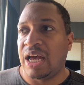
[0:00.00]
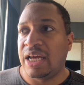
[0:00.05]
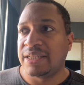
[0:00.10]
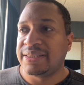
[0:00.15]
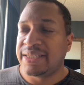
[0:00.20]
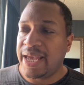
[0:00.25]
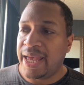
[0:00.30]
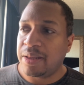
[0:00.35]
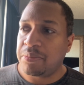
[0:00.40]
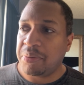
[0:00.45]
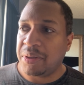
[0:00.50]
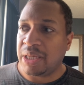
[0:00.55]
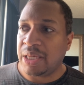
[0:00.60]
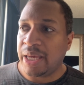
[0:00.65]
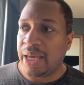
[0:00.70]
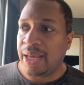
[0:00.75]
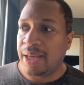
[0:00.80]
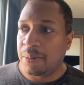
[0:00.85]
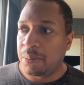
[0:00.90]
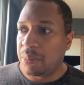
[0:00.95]
10
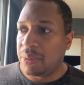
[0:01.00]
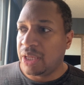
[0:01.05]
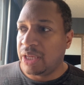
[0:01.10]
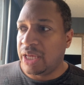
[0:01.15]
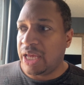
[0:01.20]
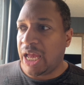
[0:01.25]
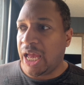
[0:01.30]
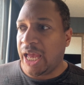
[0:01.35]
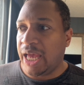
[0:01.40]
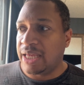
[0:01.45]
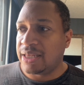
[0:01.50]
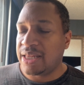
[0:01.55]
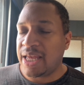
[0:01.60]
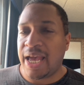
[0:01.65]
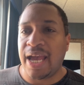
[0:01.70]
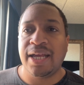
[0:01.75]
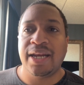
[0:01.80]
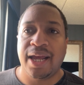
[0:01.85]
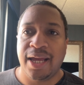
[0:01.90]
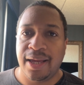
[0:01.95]
p.m. and
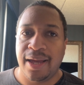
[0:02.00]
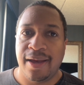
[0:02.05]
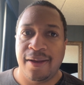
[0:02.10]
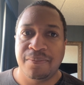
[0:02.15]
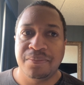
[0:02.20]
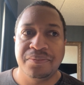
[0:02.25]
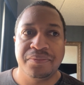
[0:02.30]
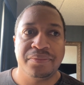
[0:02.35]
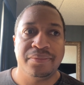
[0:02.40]
8 a.m.